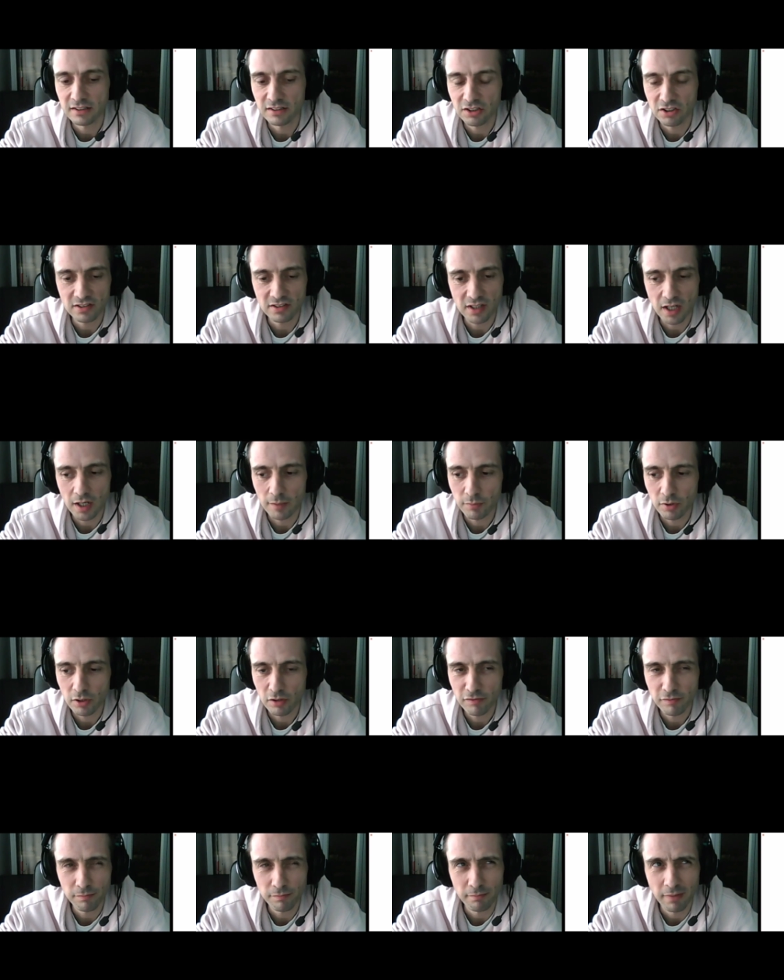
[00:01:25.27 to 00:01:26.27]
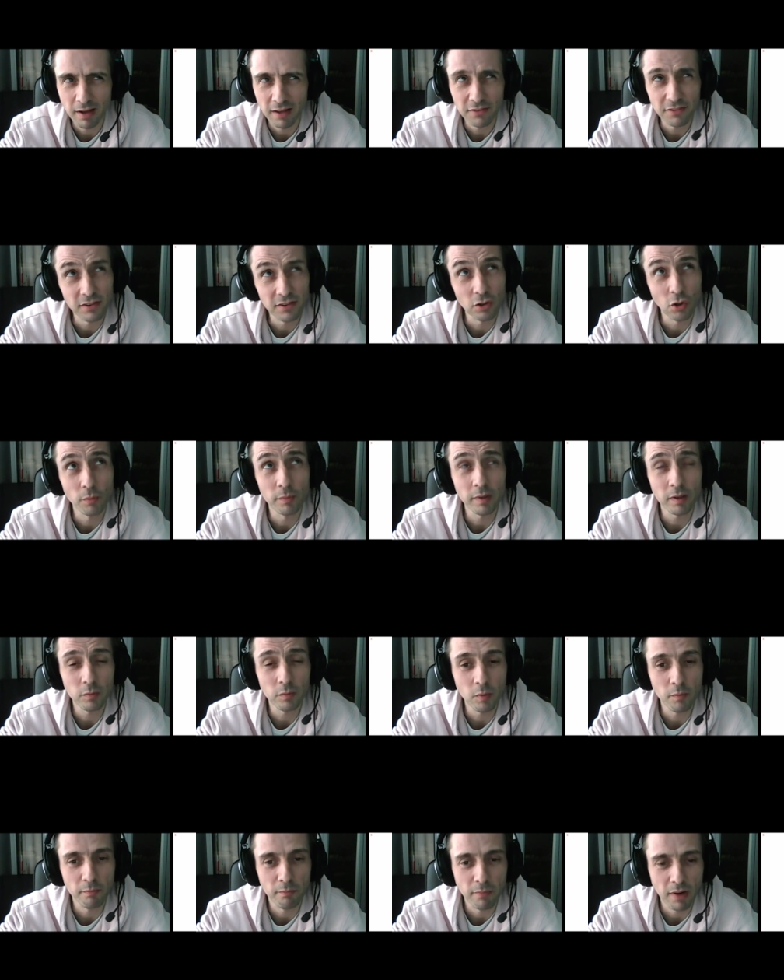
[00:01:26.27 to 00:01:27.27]
just a couple of months ago,
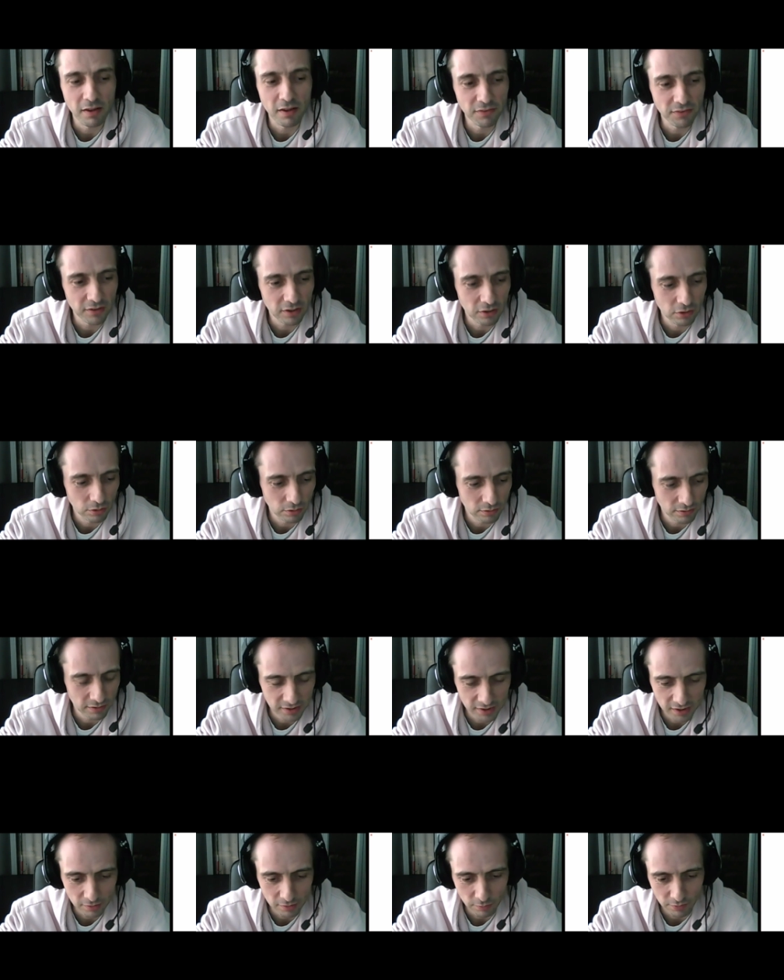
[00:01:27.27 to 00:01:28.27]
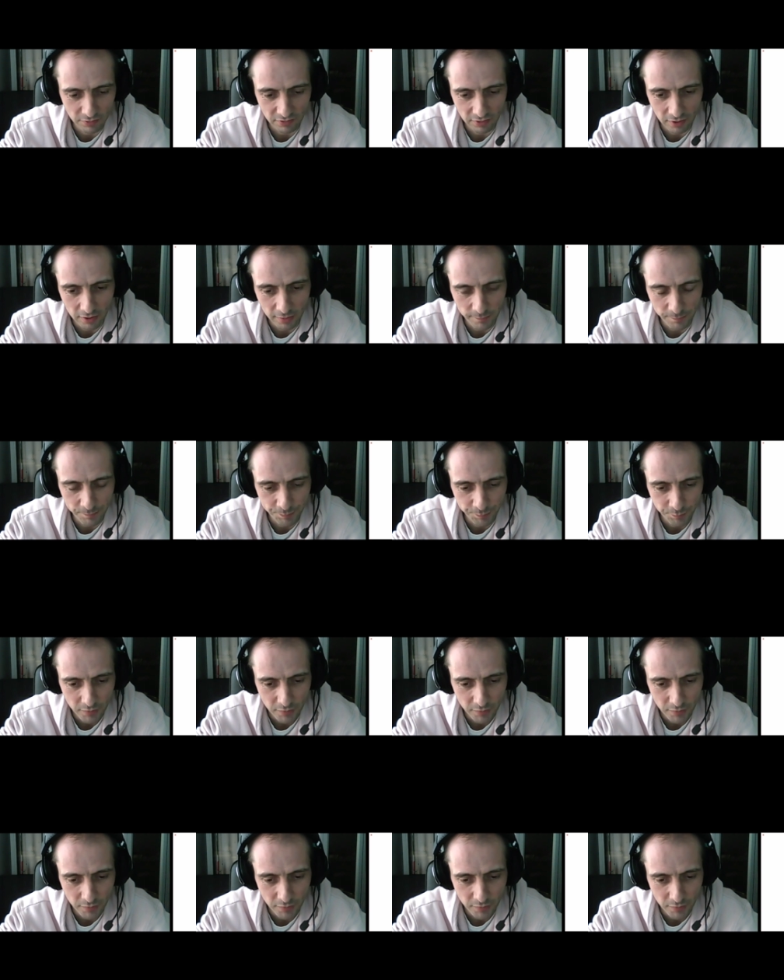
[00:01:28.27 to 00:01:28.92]
maybe a month ago, there was a